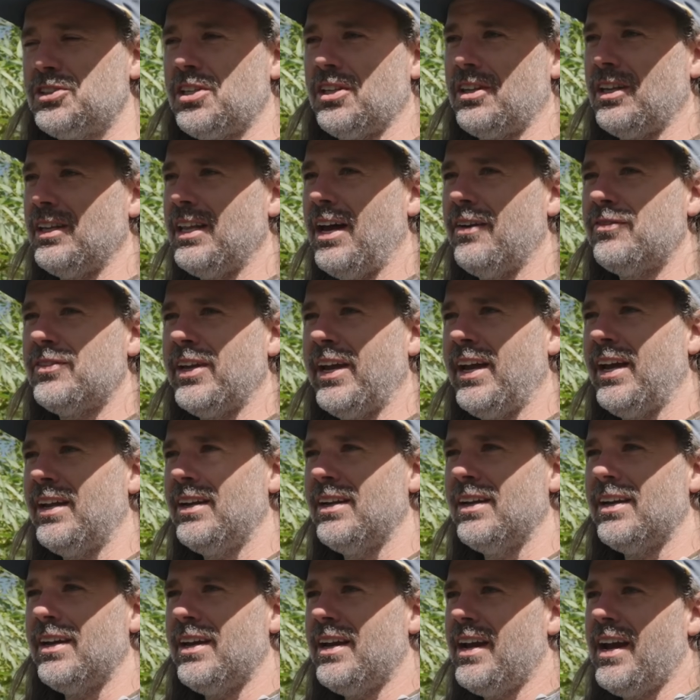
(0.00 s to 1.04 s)
to the left hand,
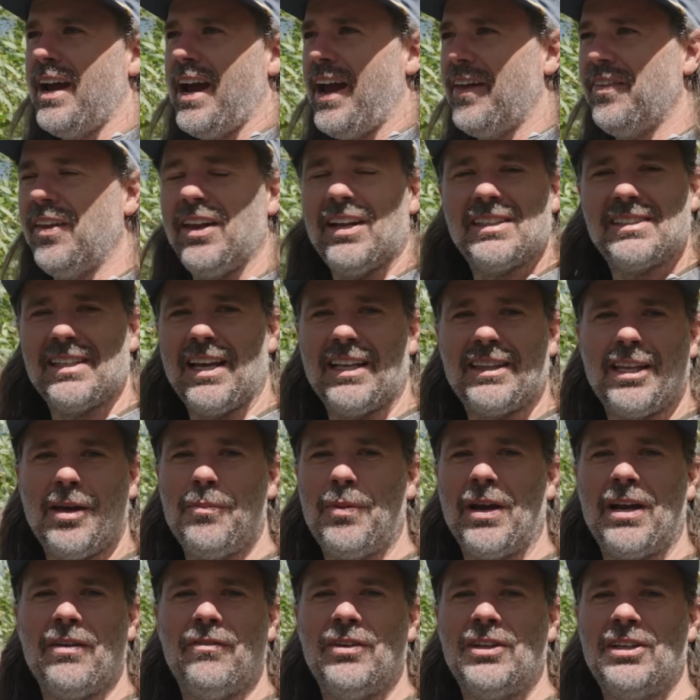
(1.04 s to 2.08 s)
and then it's not that
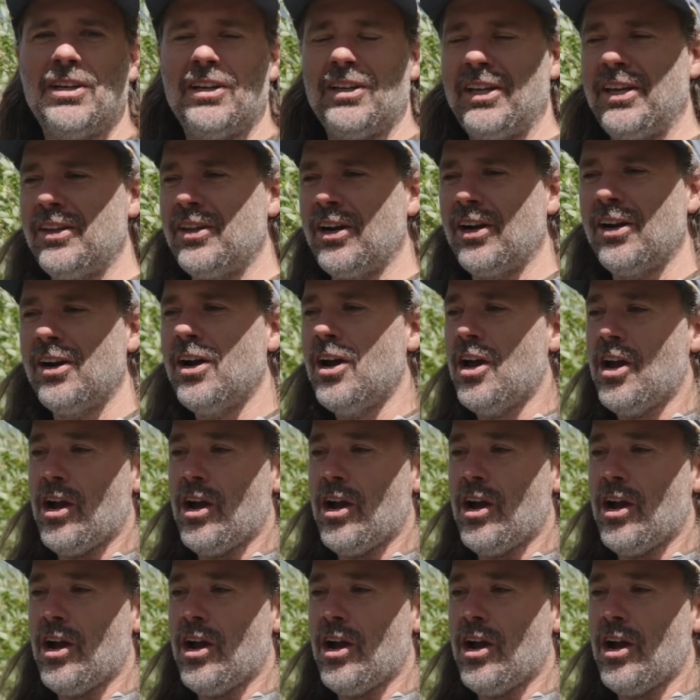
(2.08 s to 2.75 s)
big of a deal either.